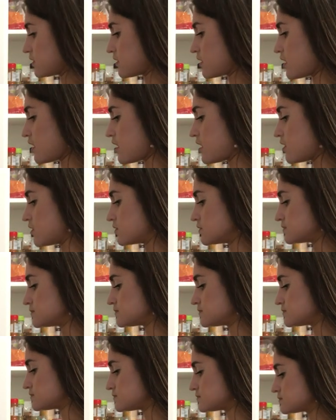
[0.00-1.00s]
Oh,
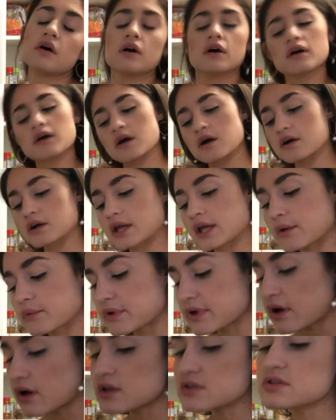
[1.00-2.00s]
Okay, we
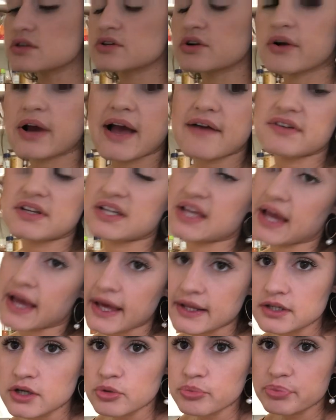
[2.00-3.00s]
also don't have a
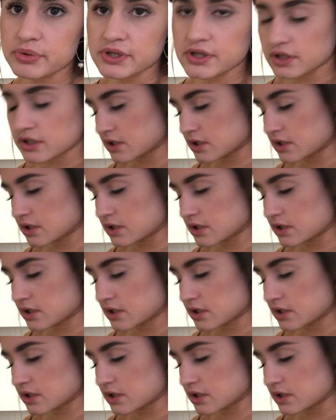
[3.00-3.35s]
can opener,